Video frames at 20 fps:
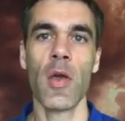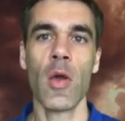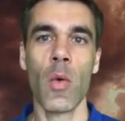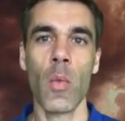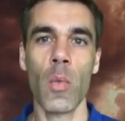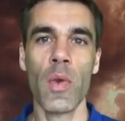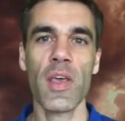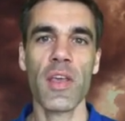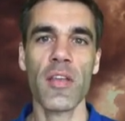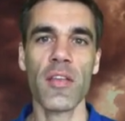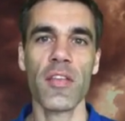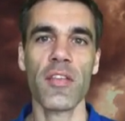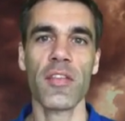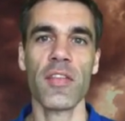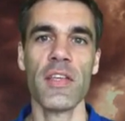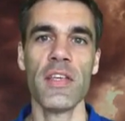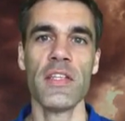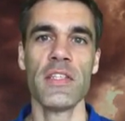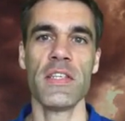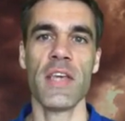We can
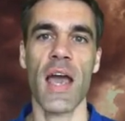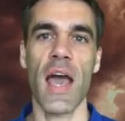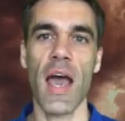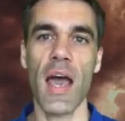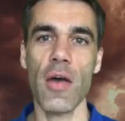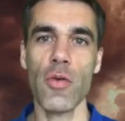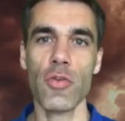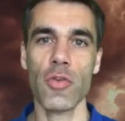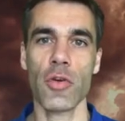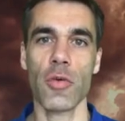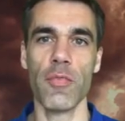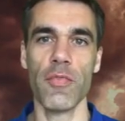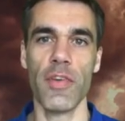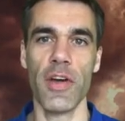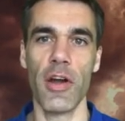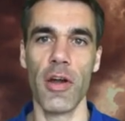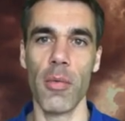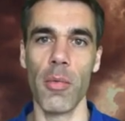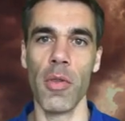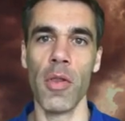see the outcome
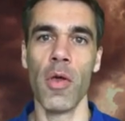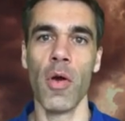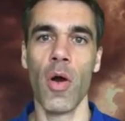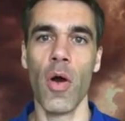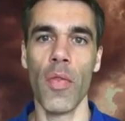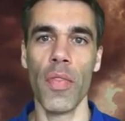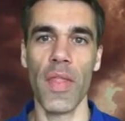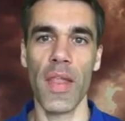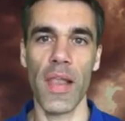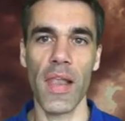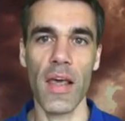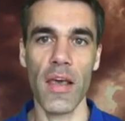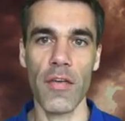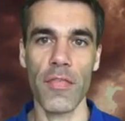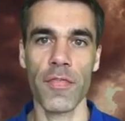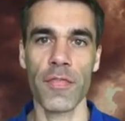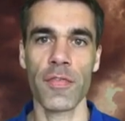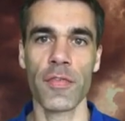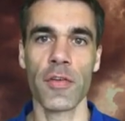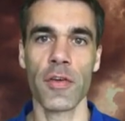variable on the
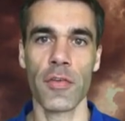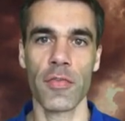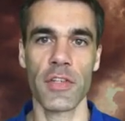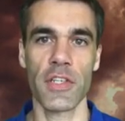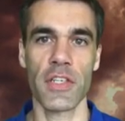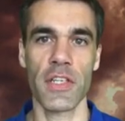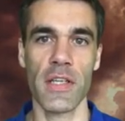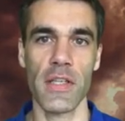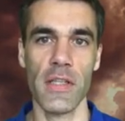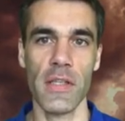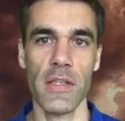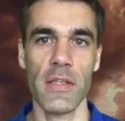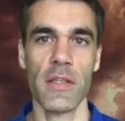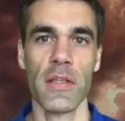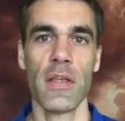left of the tilde